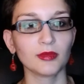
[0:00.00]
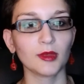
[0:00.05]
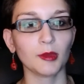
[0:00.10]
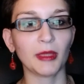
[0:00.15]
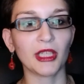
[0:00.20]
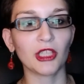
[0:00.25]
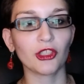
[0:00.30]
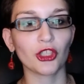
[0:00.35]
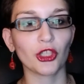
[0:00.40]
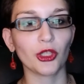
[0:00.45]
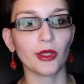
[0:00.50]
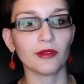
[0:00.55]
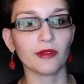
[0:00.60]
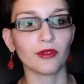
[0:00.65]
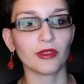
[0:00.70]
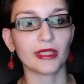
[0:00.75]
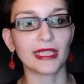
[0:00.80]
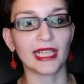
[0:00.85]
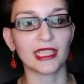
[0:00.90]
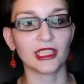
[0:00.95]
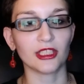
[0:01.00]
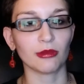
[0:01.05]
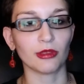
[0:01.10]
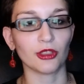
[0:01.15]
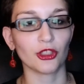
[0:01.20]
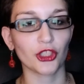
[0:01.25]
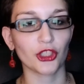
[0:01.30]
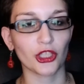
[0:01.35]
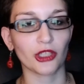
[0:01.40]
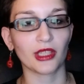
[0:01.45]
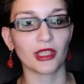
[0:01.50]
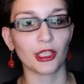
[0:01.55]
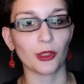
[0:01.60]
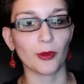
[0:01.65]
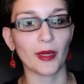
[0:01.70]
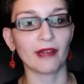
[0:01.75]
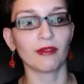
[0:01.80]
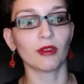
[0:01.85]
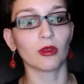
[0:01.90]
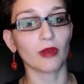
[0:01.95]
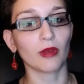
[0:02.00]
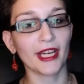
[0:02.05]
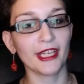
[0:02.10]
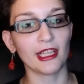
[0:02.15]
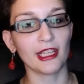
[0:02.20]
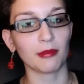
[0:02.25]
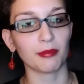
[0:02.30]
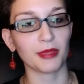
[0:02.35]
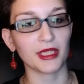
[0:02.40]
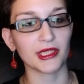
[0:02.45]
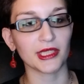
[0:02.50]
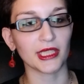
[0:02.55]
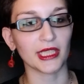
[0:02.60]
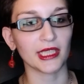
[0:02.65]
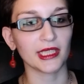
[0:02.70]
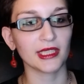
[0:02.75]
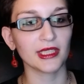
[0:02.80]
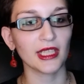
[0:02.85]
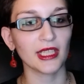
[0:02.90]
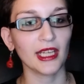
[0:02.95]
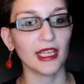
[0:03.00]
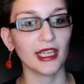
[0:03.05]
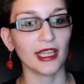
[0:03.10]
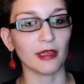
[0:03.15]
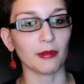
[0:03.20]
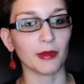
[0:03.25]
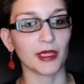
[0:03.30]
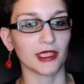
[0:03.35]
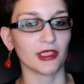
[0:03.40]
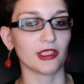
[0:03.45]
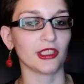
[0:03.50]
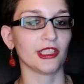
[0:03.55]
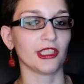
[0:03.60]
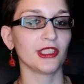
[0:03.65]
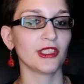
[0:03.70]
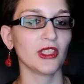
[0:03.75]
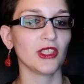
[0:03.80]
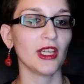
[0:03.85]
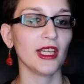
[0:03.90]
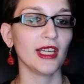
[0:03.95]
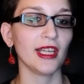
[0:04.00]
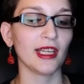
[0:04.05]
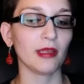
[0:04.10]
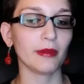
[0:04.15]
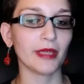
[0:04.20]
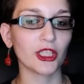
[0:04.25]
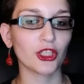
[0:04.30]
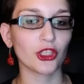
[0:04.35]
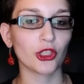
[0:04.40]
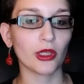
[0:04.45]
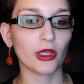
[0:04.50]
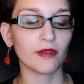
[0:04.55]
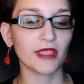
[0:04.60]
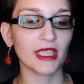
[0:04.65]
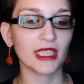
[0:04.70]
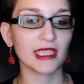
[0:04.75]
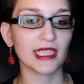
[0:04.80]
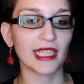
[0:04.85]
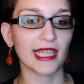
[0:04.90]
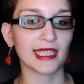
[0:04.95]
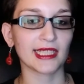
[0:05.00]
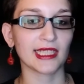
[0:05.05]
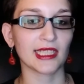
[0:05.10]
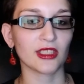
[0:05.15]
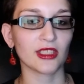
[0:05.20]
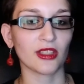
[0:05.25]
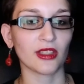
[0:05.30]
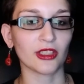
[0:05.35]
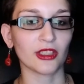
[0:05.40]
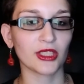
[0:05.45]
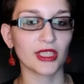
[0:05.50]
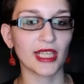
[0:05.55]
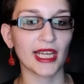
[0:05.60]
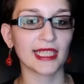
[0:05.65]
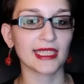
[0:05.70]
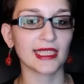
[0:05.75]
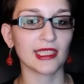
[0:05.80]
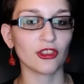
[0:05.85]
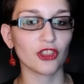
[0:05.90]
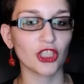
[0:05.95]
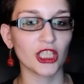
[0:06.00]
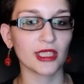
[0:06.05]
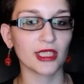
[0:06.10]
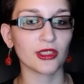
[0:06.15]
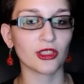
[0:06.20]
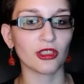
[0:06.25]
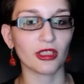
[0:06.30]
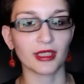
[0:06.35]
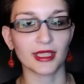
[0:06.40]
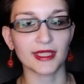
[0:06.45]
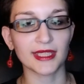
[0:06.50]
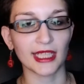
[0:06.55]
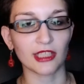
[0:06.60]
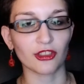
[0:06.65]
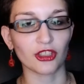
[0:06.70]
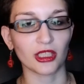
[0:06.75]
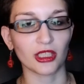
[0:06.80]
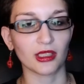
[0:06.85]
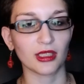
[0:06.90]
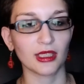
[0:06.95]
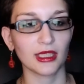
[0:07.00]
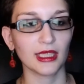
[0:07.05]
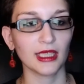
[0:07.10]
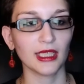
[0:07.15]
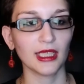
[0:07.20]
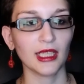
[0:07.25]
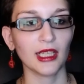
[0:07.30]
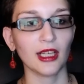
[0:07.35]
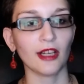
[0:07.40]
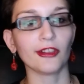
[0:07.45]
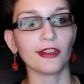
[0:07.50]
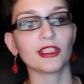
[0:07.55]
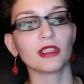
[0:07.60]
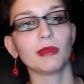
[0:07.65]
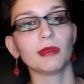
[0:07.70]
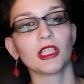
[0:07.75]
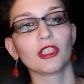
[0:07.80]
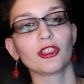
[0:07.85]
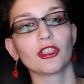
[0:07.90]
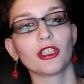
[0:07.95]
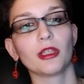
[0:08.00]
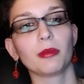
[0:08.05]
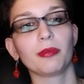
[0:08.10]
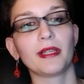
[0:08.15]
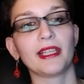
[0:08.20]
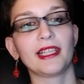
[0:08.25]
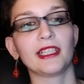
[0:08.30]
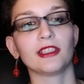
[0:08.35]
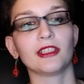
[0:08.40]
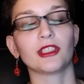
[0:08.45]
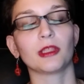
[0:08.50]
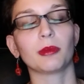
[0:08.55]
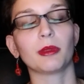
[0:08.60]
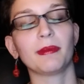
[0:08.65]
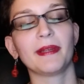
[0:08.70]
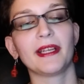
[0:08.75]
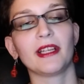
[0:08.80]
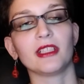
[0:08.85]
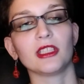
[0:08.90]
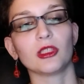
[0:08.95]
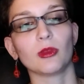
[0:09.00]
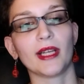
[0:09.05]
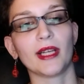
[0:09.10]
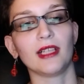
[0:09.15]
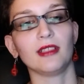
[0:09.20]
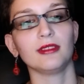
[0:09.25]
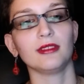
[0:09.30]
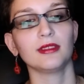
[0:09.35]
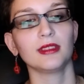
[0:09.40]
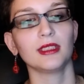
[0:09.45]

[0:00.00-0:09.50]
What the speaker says: Make sure you haven't forgotten to ensure that you have the right NPCs and monsters, and make sure you have easy access to their stats and sheets during the session. Also, make sure your players are prepared as well.